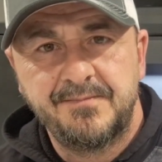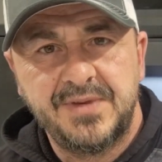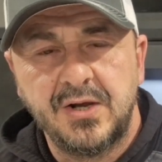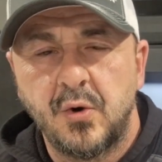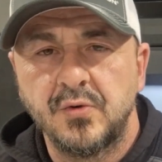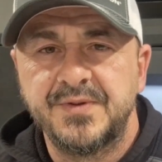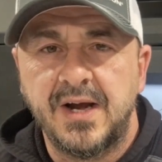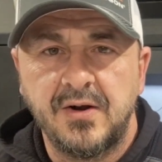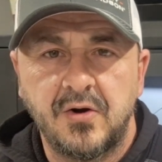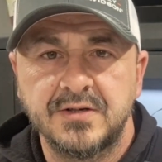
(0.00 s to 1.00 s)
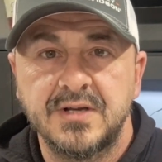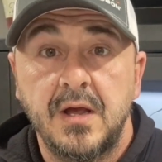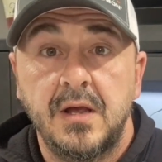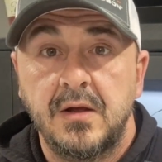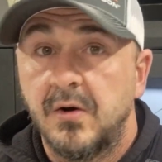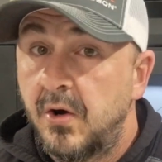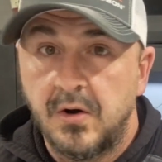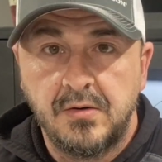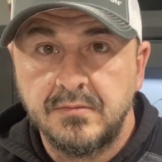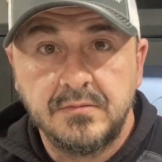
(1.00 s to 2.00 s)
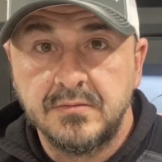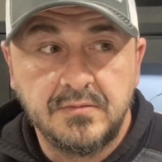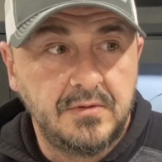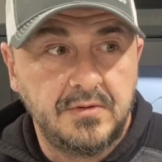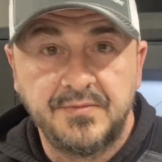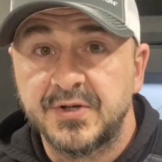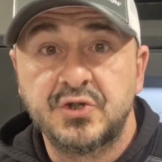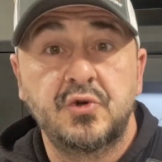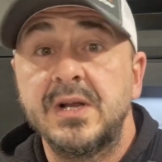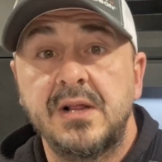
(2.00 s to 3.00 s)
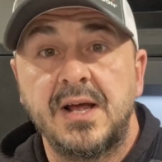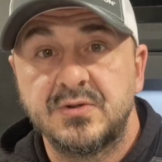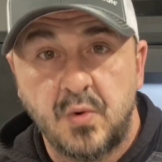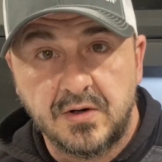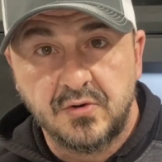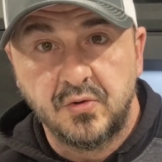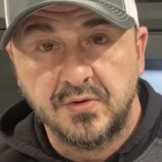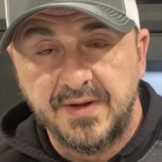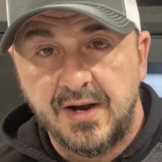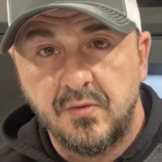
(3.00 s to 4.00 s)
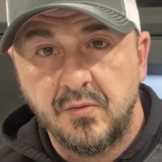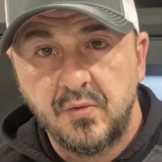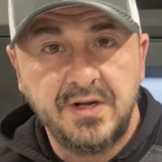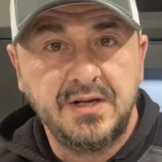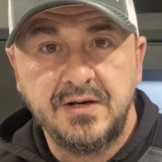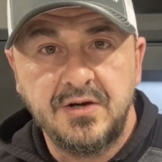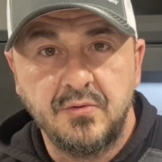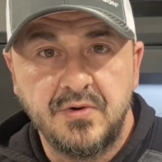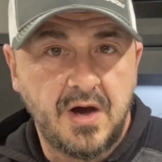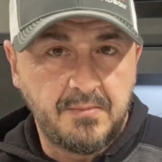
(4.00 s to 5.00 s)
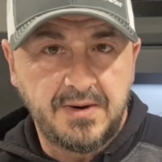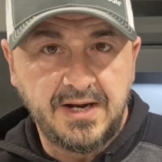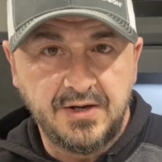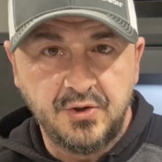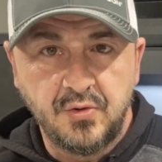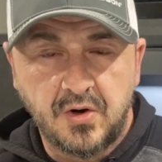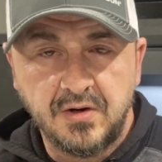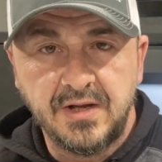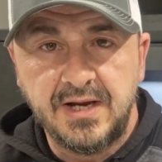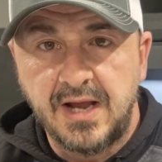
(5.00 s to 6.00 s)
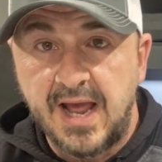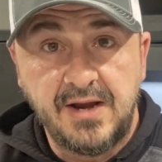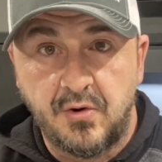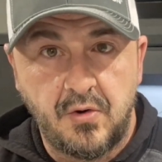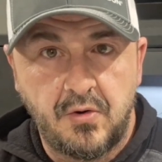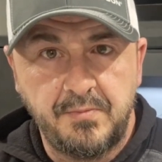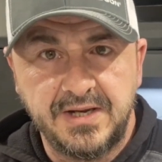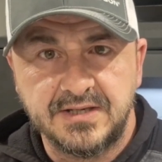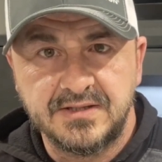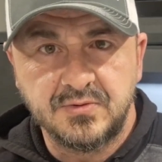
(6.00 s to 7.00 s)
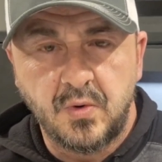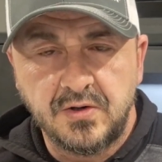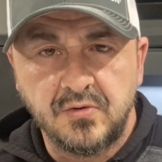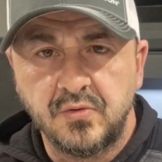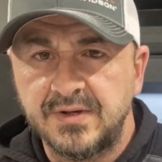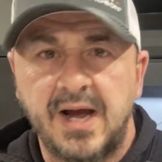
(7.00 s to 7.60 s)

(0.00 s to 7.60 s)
The old diehards, the Street Glide's water-cooled now. What are you going to do? Not buy a new Harley at all because it's water-cooled?